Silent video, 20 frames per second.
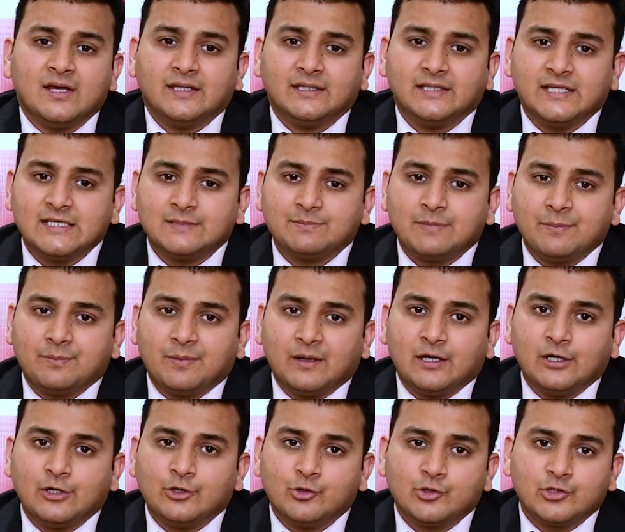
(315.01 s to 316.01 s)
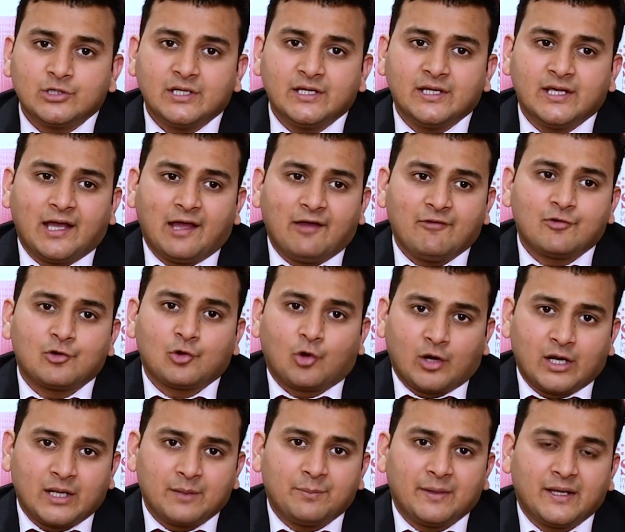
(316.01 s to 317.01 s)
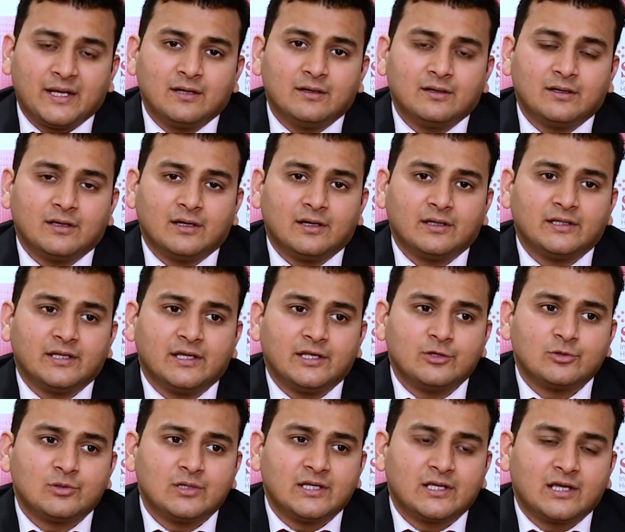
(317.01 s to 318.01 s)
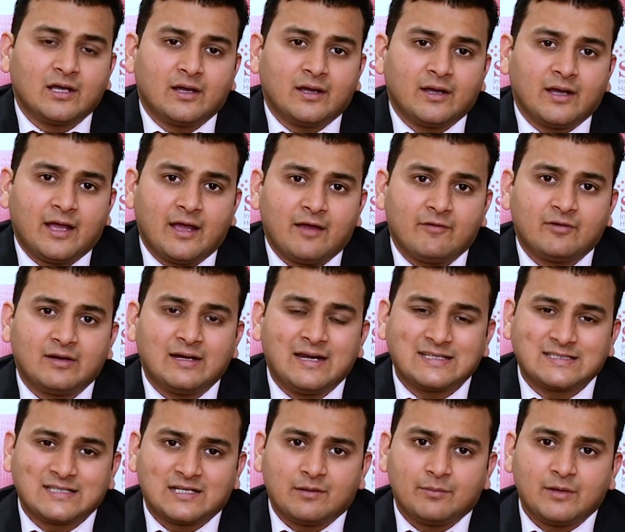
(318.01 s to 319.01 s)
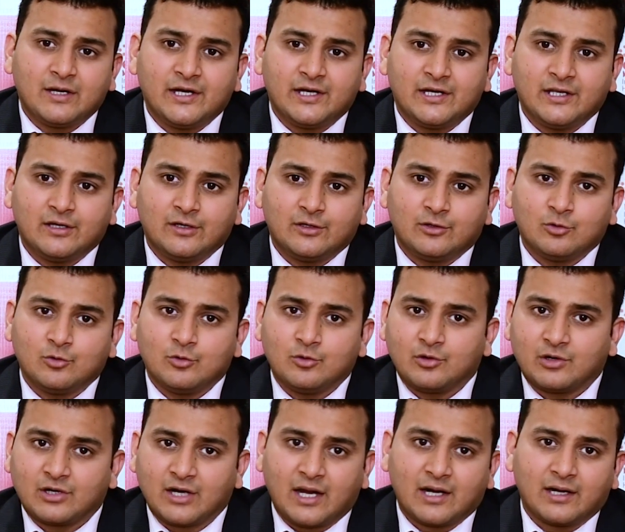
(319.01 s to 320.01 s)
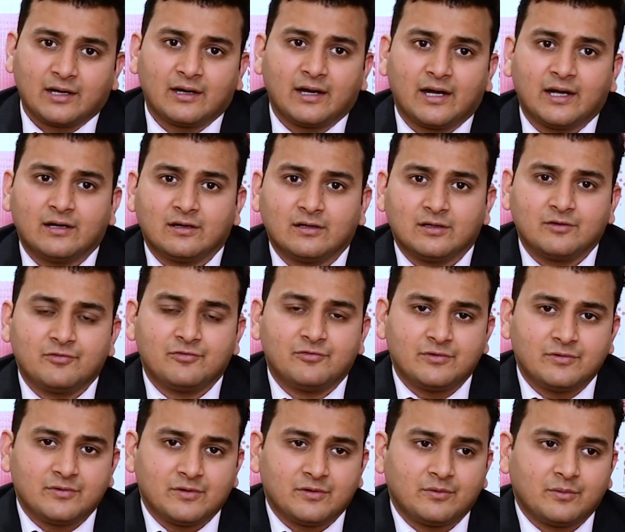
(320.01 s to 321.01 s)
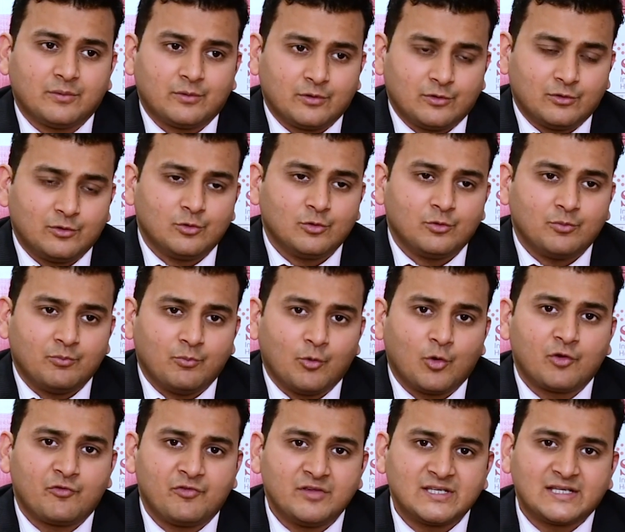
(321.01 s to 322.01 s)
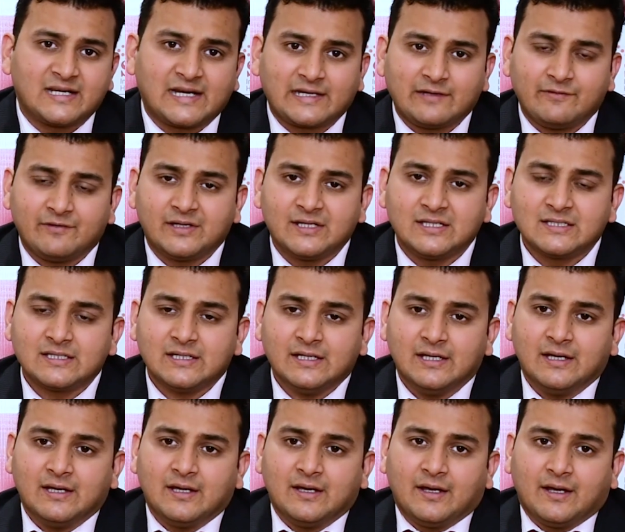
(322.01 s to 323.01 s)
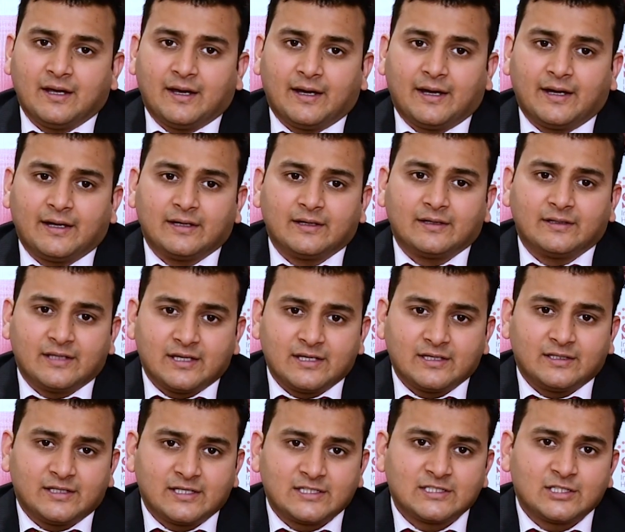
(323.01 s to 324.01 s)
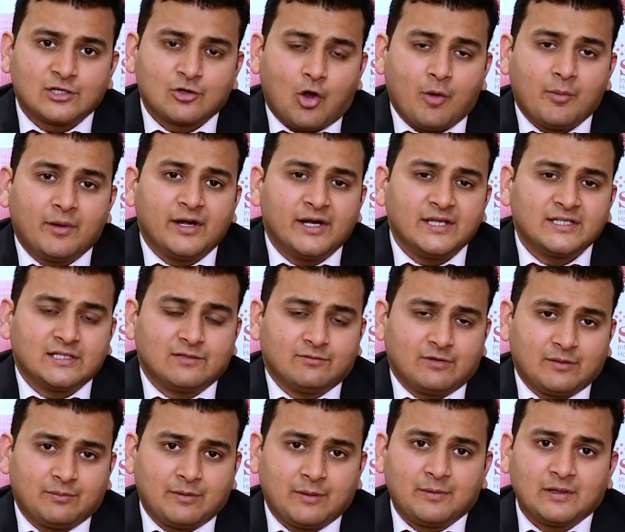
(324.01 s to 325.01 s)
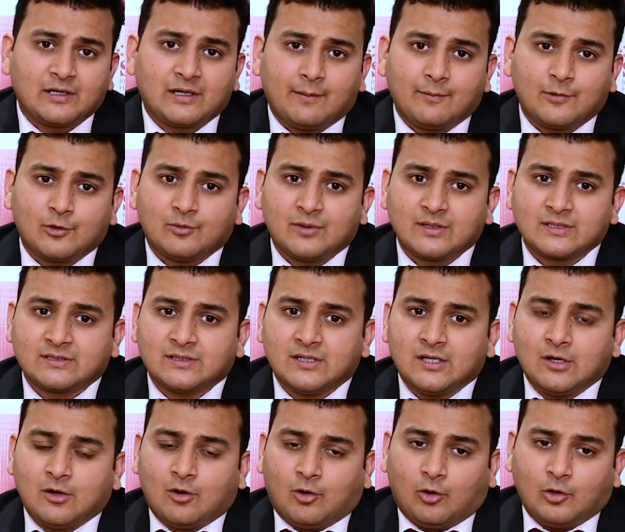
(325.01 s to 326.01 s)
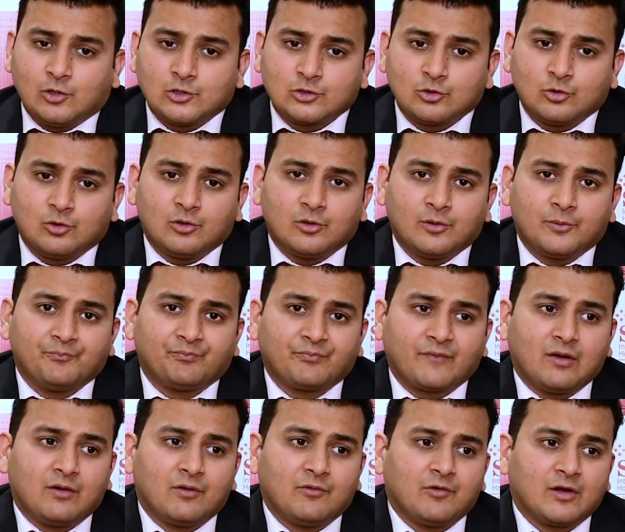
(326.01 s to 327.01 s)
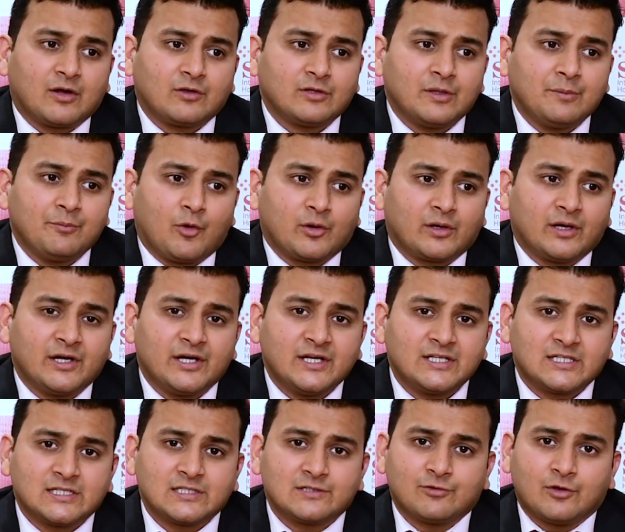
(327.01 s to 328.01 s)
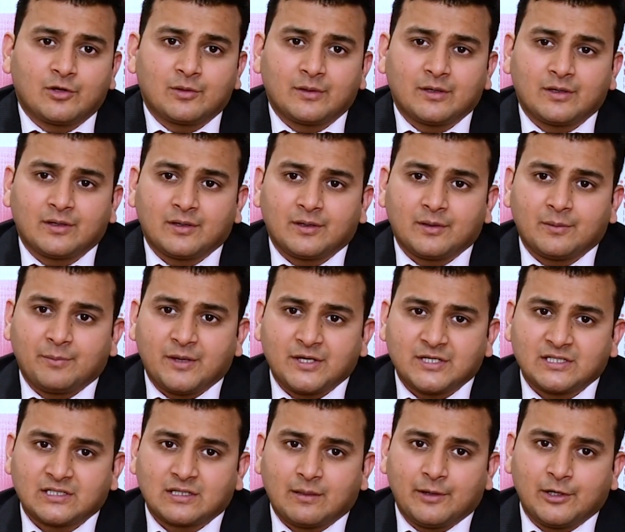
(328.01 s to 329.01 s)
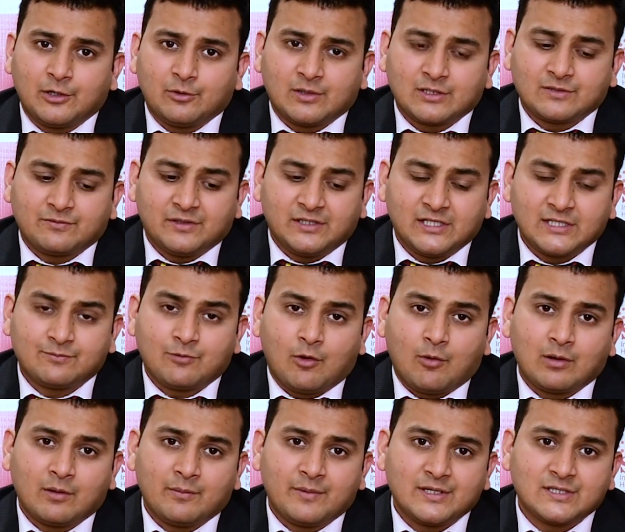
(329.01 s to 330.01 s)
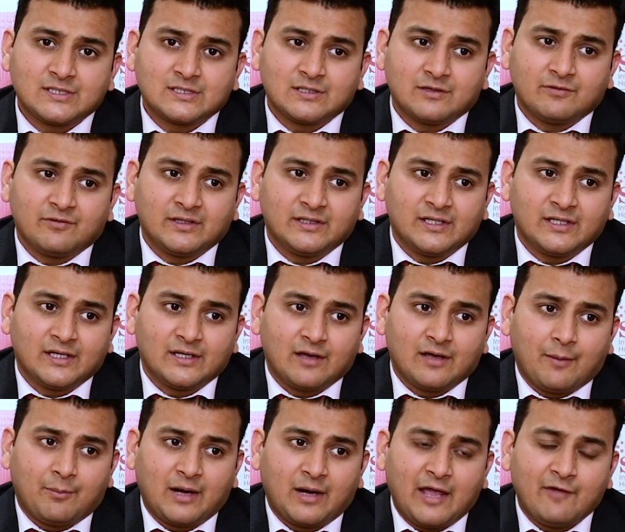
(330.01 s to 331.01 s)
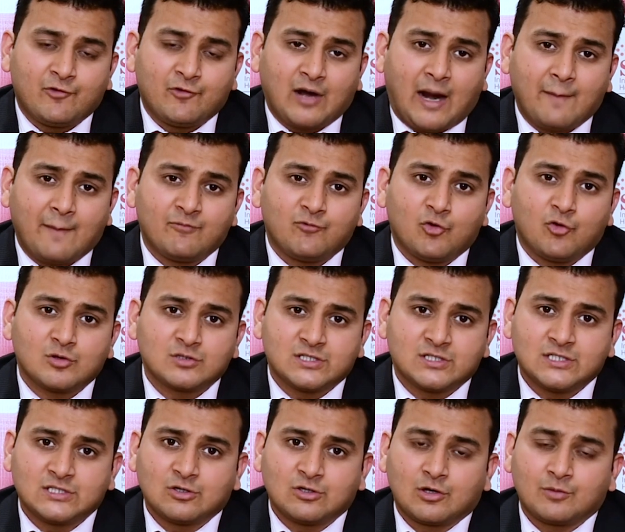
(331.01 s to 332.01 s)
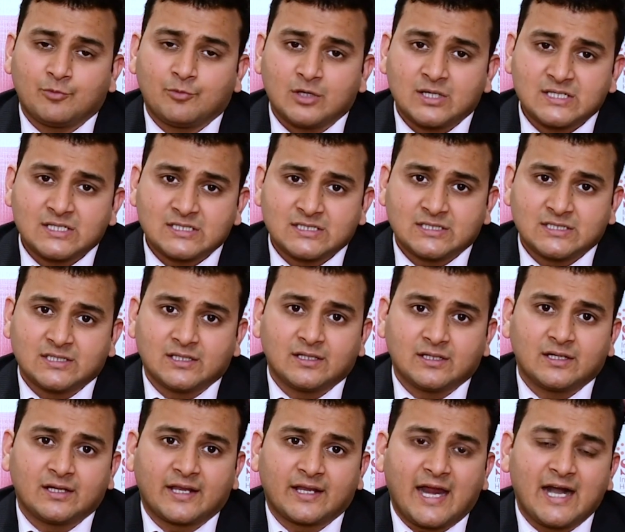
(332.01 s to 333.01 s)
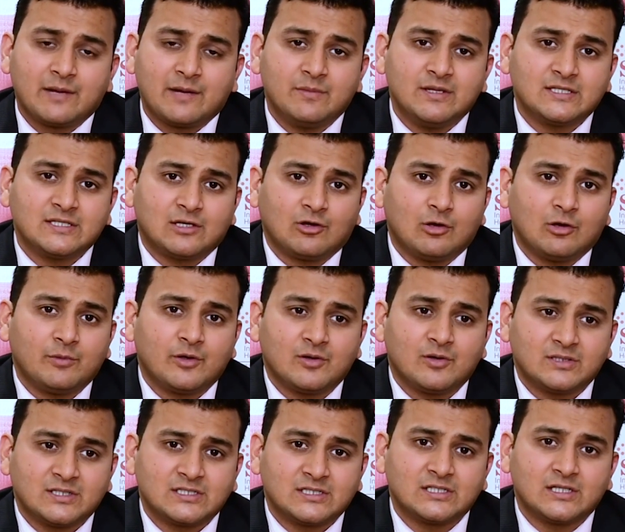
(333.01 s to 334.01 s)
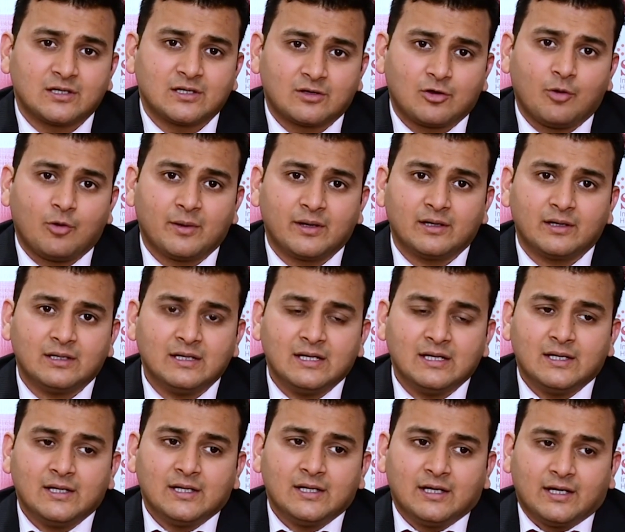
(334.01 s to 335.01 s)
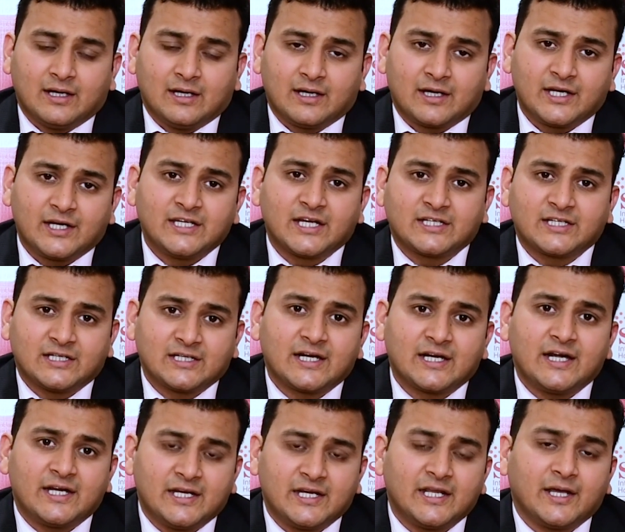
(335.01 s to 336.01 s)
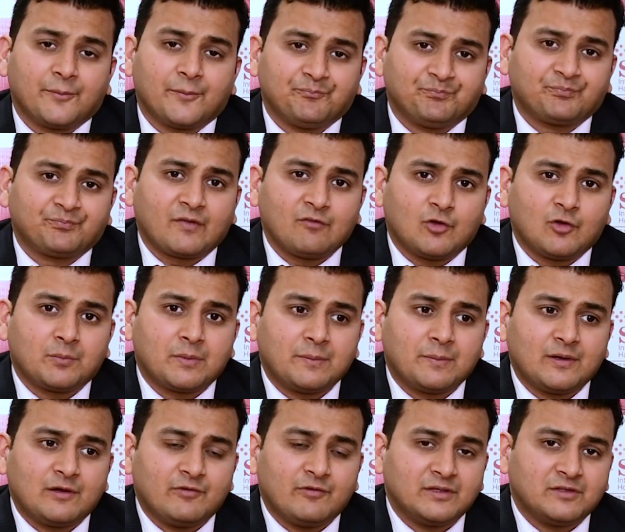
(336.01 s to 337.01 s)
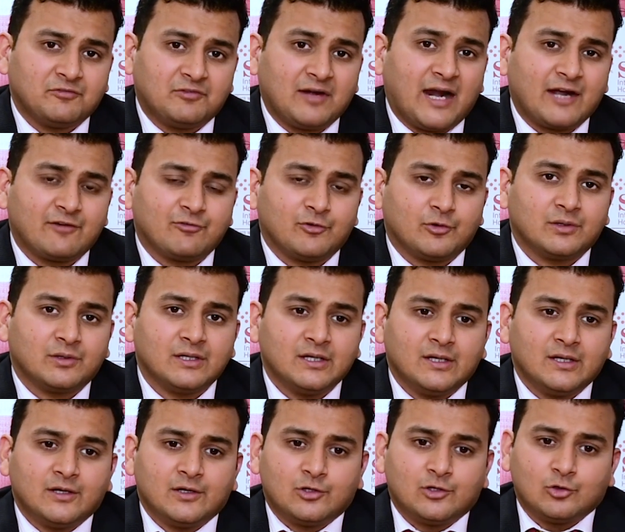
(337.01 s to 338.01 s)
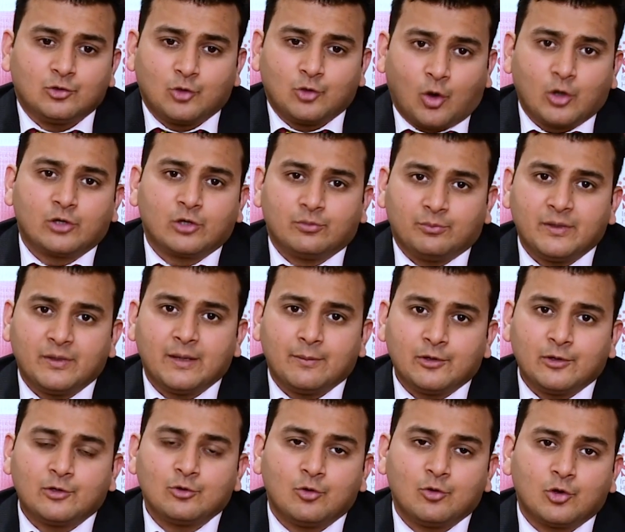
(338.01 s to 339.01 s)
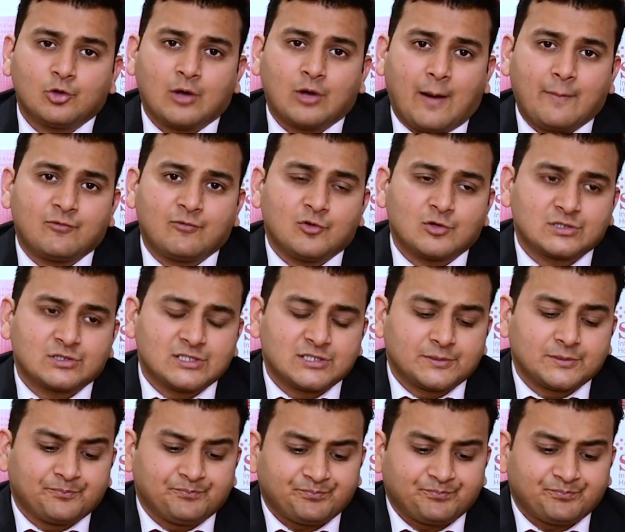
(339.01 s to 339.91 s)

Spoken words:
These people usually have chronic pain. They usually have a lesser ability to run and do more physical activities, and this is the common reason when people come to us. Also, one of the important reasons for patients coming to us with this problem is when they apply for armed forces or police academies and all, because this is a common rejection criteria for people with flat foot to not be able to go to armed forces.